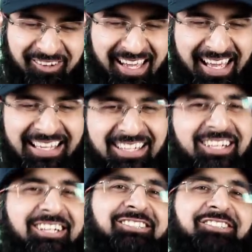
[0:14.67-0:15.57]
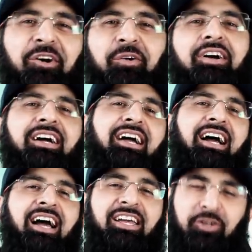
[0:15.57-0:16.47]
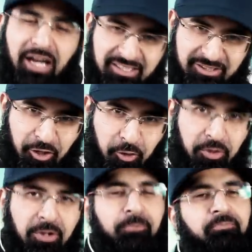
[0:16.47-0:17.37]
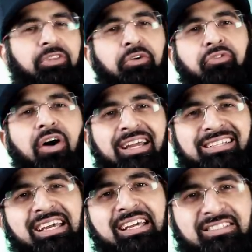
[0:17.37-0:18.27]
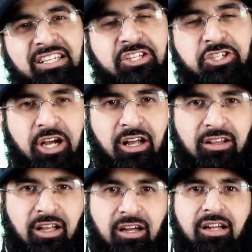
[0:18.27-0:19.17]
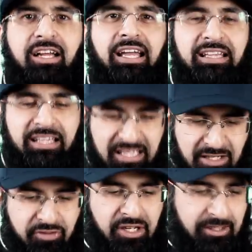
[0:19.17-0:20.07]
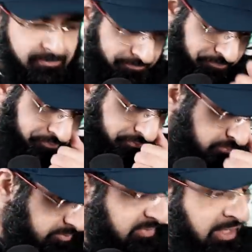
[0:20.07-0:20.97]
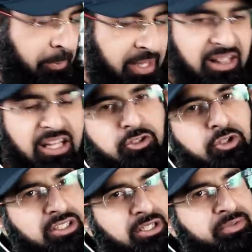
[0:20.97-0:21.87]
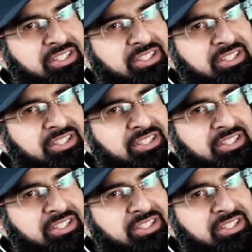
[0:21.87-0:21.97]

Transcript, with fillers: okay, so uh, you guys know the fight is inshallah in the evening. May Allah grant him